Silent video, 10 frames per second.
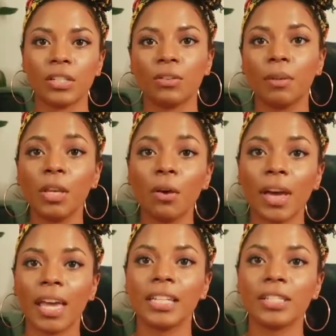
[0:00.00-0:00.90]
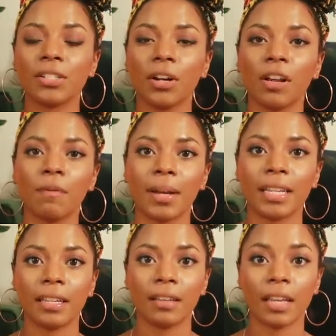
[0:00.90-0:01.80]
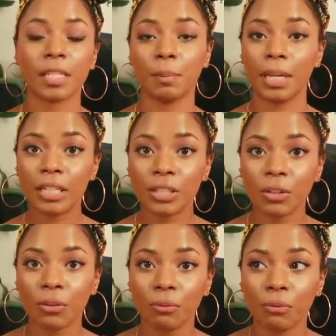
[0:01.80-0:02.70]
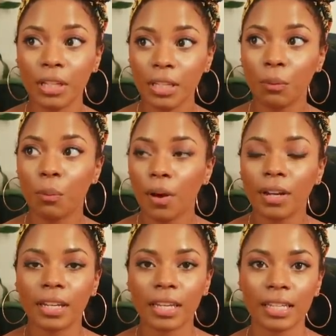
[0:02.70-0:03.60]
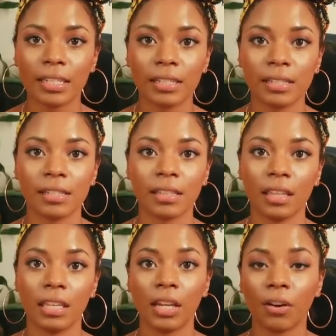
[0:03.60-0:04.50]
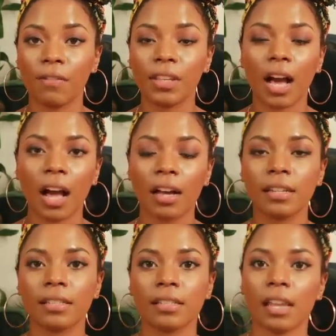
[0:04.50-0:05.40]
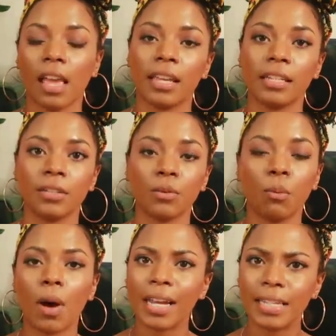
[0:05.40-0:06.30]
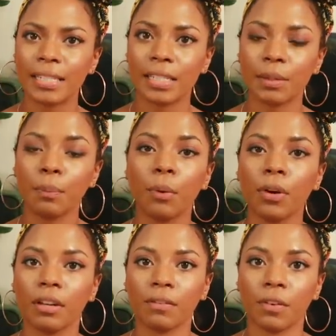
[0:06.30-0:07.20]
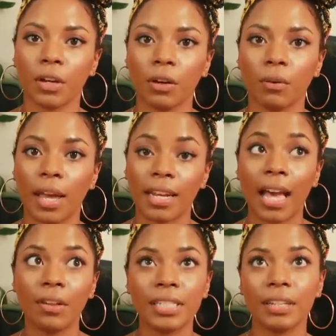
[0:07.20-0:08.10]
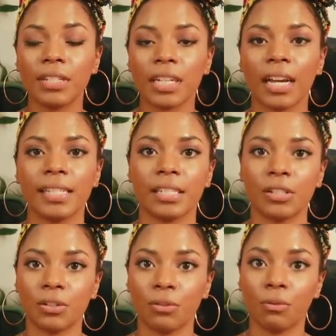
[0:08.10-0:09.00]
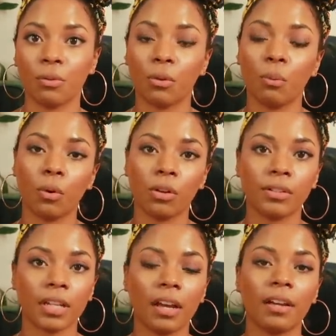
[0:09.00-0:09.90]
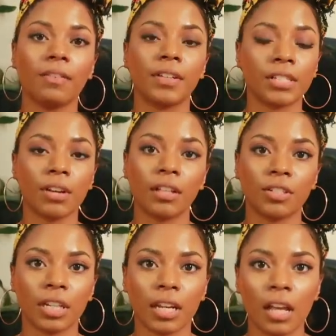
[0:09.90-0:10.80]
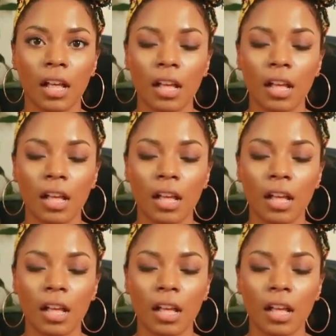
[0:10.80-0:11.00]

So let me go ahead and start off by explaining to you really what is the year of the ox and why is this important for you and how this even ties into the world of astrology.